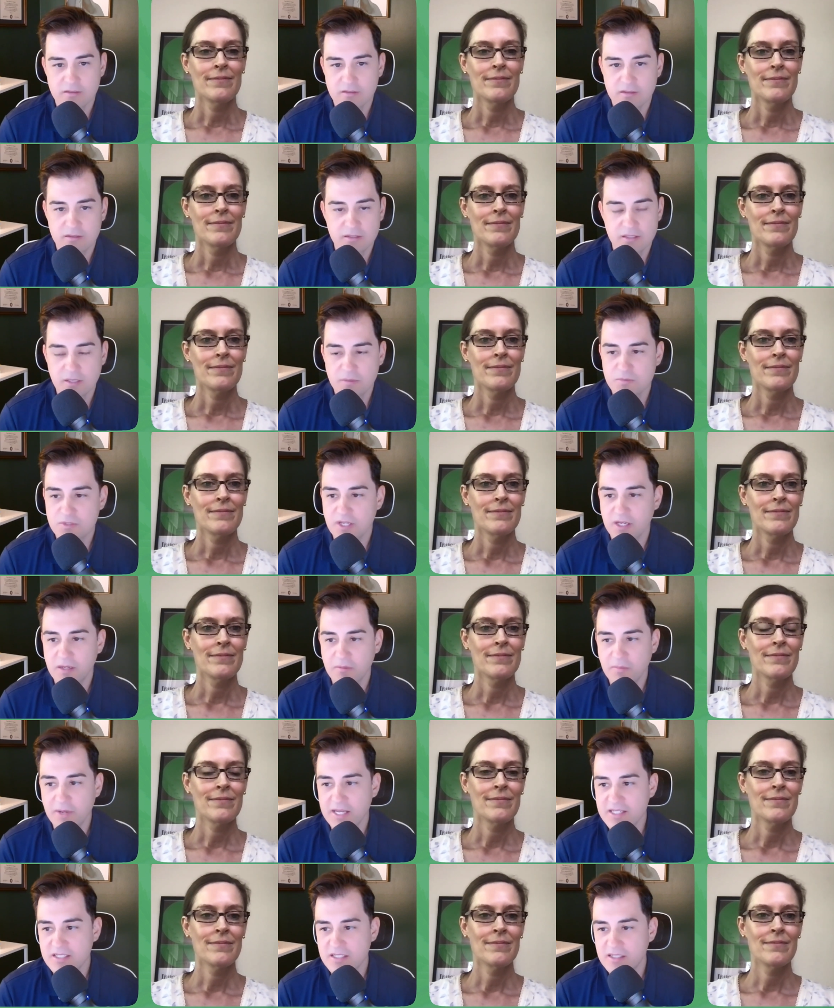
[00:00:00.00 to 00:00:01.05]
Speaker 1: seems like
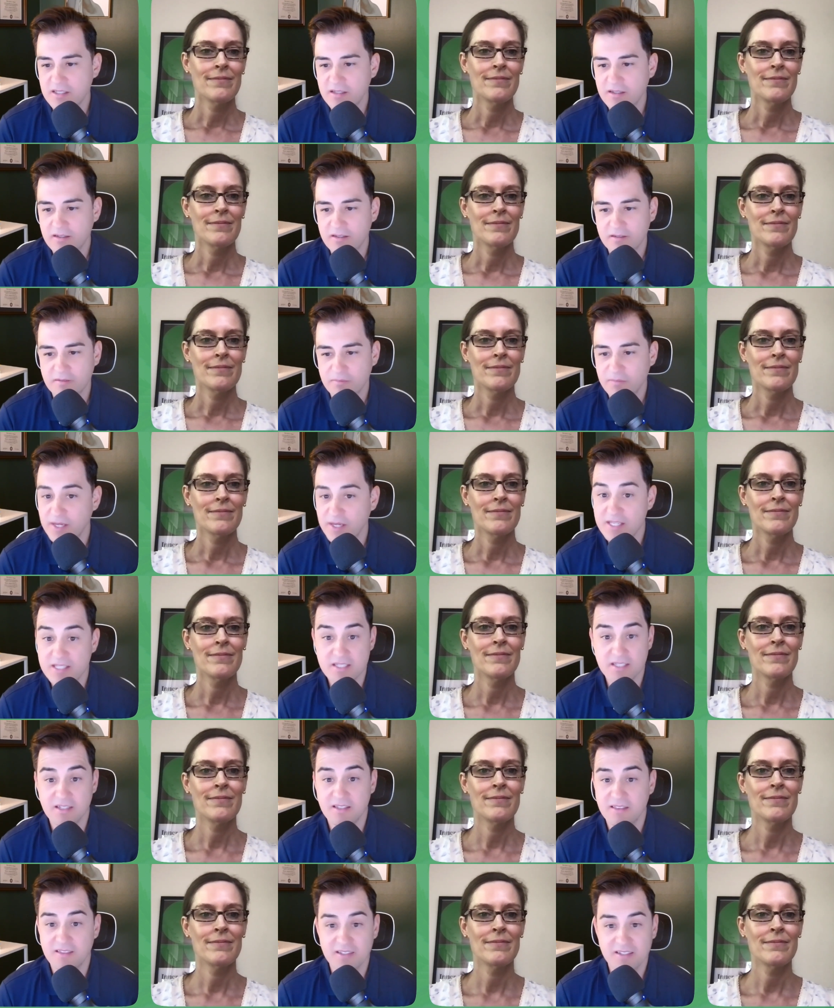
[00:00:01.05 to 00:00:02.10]
basic
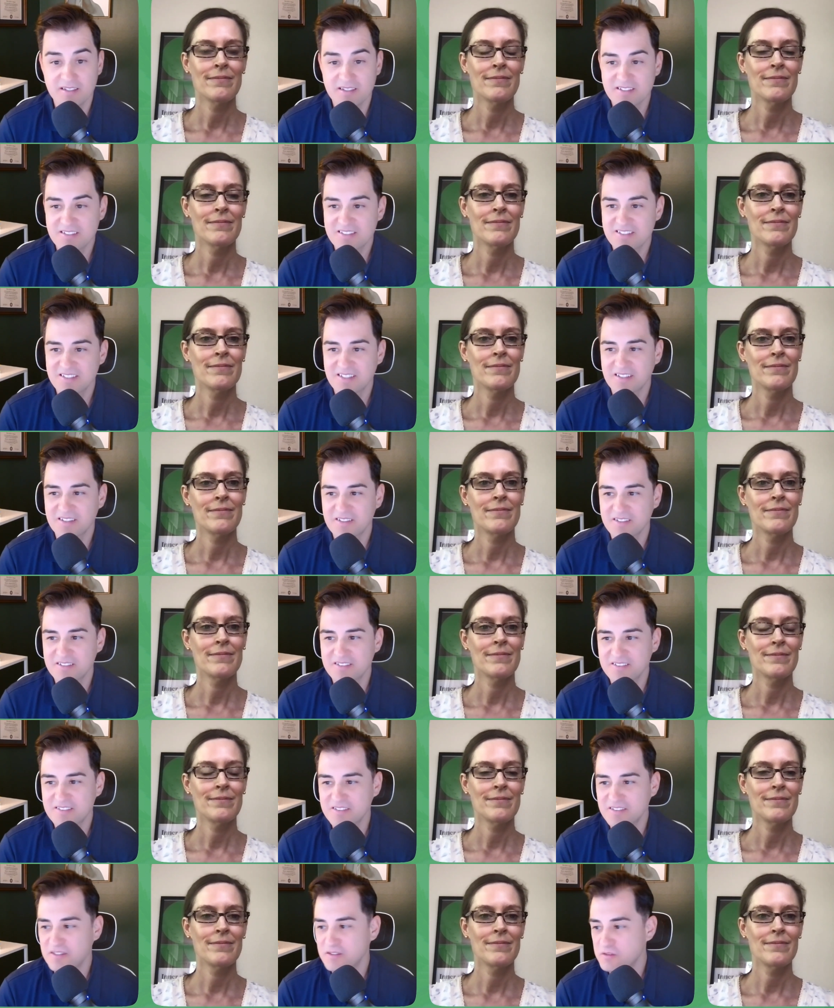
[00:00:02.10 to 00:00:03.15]
basic things uh,
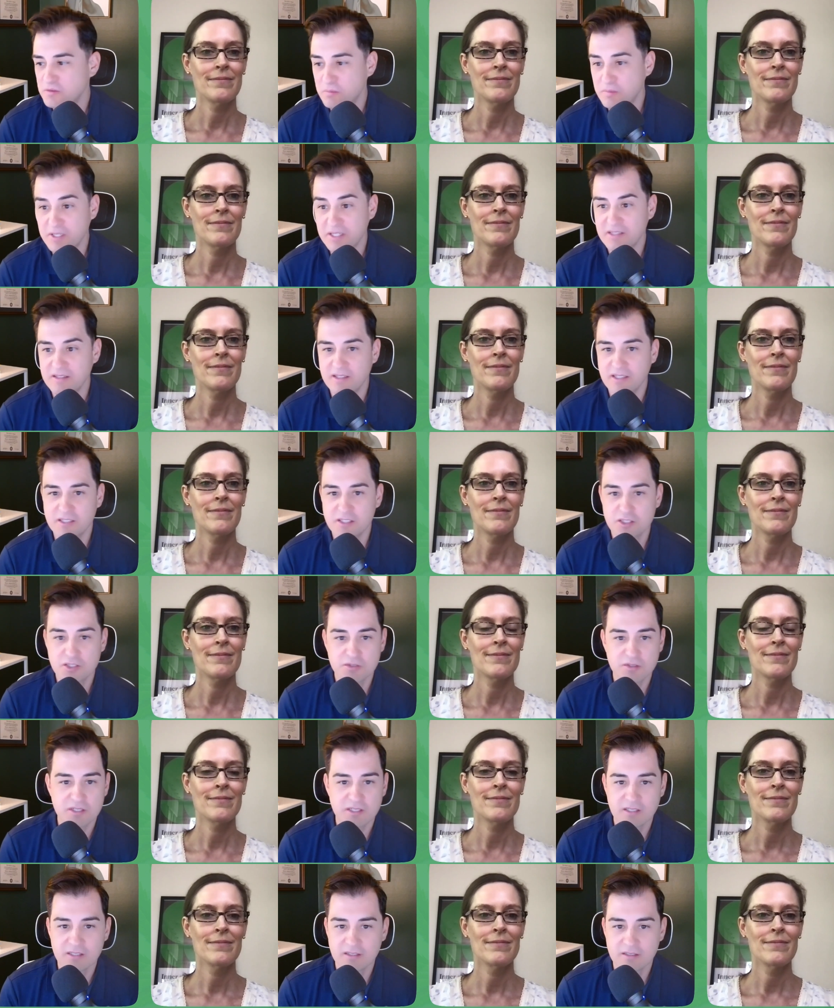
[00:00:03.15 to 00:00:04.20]
to those who've been in the
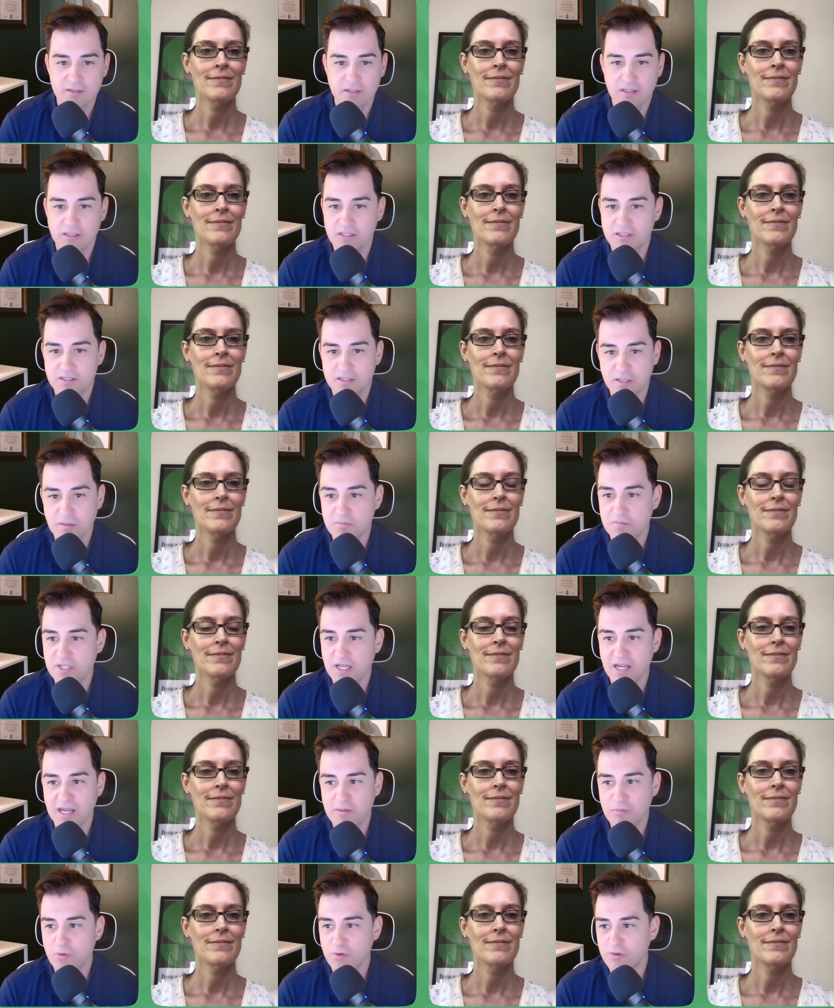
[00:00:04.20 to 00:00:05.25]
industry at least some
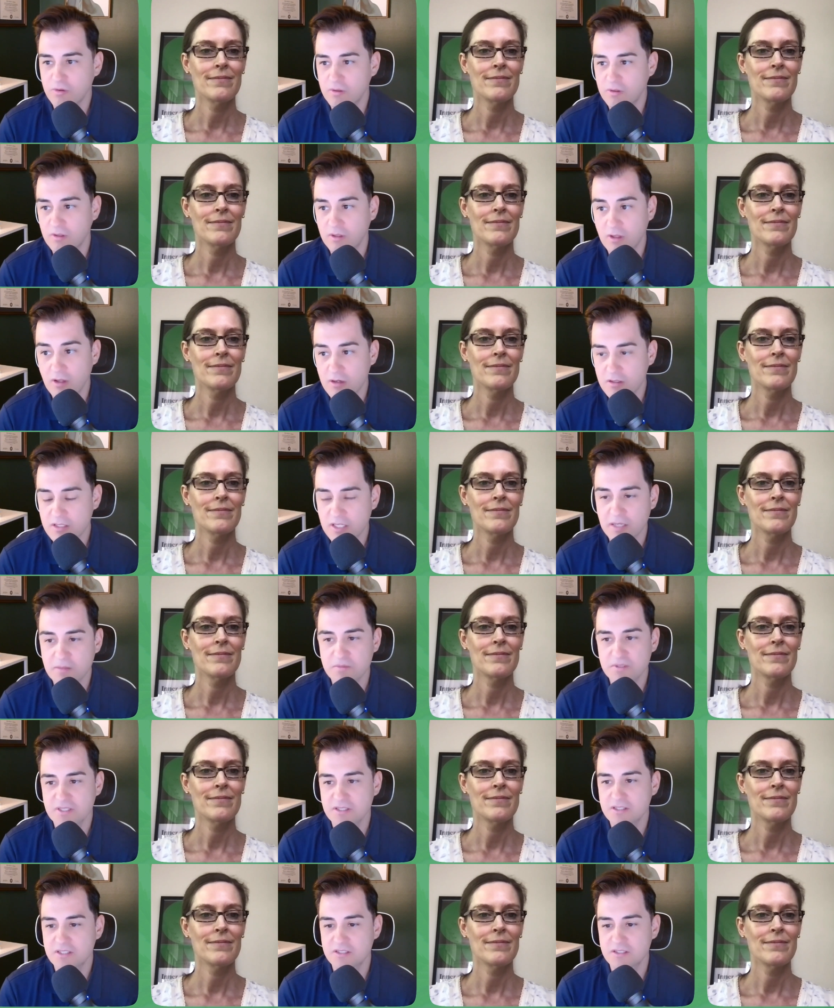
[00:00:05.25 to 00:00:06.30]
time or, a long time,
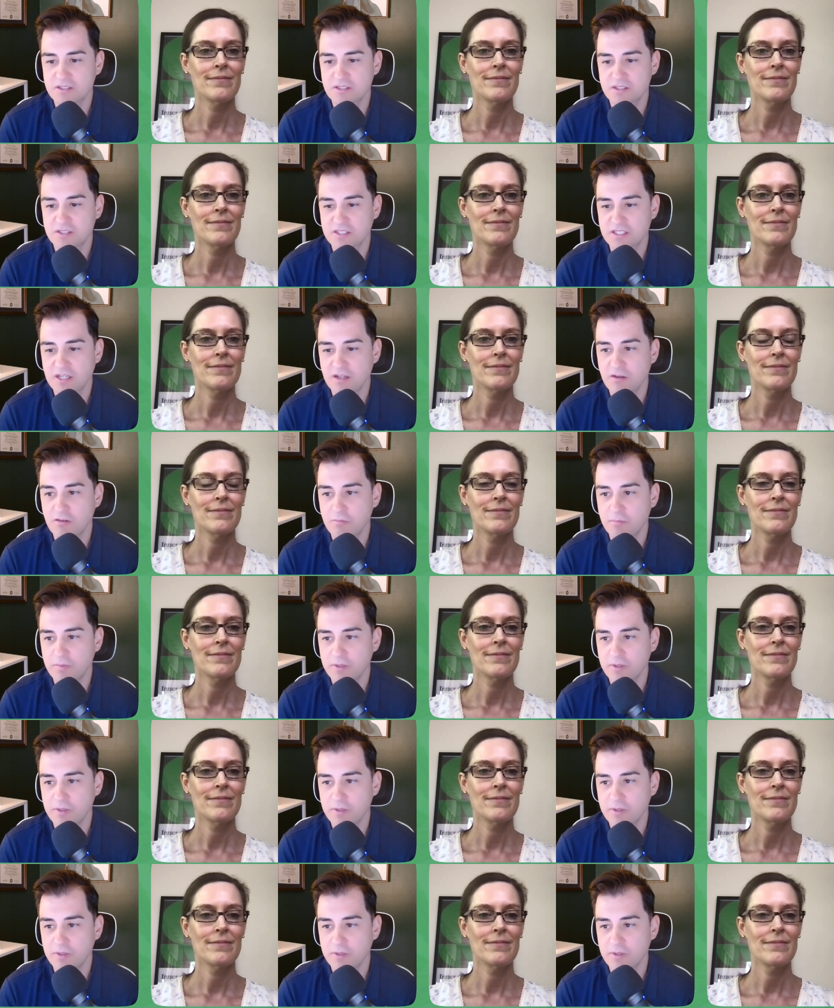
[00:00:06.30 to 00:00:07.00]
such as yourself.